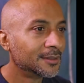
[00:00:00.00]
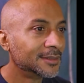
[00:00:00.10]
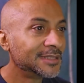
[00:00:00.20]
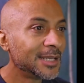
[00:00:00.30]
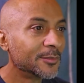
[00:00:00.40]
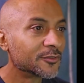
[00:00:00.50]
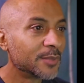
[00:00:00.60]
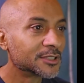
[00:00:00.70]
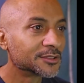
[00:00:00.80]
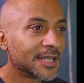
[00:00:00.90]
A team of
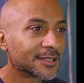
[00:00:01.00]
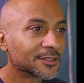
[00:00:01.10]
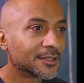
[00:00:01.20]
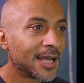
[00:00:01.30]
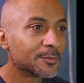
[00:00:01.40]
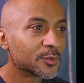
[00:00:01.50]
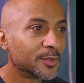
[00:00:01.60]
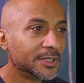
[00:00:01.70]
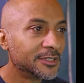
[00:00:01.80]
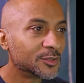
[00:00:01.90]
special tactical ops
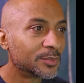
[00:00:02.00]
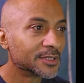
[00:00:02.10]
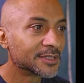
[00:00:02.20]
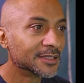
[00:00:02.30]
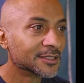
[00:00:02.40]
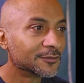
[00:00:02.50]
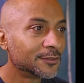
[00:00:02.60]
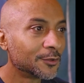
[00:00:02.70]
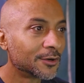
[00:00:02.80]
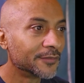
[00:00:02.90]
police burst onto the
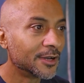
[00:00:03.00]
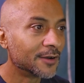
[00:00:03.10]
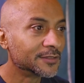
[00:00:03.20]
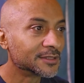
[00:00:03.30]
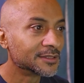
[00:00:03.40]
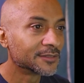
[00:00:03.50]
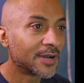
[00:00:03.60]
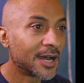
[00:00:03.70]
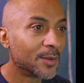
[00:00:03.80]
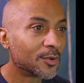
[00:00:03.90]
floor of the offices of a
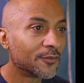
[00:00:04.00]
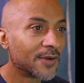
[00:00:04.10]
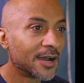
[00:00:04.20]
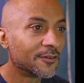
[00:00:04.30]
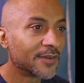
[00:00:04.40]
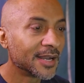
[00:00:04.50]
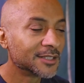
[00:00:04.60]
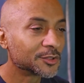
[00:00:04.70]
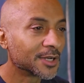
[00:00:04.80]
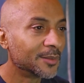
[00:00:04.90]
high-profile
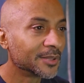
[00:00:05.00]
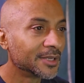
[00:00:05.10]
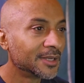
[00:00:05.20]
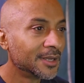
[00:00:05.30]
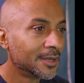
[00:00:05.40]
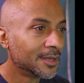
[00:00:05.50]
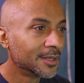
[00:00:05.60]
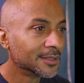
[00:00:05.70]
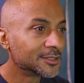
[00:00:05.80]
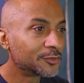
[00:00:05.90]
financial company.
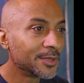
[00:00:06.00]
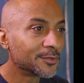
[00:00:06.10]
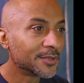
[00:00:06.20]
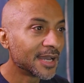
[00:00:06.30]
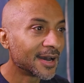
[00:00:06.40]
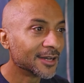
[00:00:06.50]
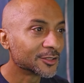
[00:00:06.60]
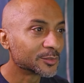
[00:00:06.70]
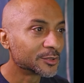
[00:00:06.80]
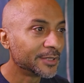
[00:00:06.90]
They streamed through the
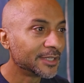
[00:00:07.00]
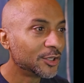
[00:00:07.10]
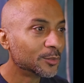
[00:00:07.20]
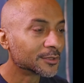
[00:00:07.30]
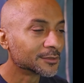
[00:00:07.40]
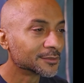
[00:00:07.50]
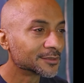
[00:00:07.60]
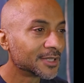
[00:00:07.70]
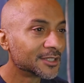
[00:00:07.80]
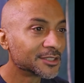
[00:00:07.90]
aisles between
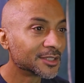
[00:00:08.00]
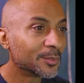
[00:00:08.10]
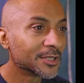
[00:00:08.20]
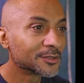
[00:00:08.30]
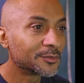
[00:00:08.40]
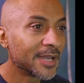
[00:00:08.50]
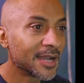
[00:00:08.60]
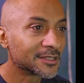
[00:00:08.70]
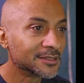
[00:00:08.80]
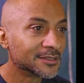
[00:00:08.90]
cubicles, hushing the puzzled
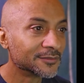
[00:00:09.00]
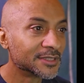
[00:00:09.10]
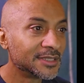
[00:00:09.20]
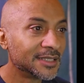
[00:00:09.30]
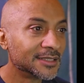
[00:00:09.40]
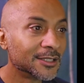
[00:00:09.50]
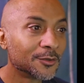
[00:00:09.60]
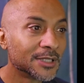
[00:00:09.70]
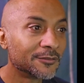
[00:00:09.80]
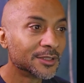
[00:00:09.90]
reactions of the seated
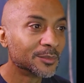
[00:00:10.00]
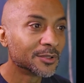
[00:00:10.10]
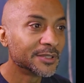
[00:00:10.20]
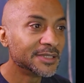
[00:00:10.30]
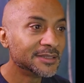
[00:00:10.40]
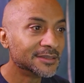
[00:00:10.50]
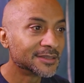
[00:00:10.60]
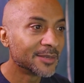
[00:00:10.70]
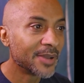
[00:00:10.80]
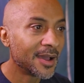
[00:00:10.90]
low-level employees
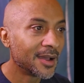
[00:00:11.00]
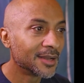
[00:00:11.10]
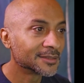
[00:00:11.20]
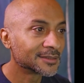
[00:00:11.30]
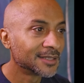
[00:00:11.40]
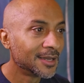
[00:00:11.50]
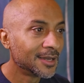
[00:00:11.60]
they pass.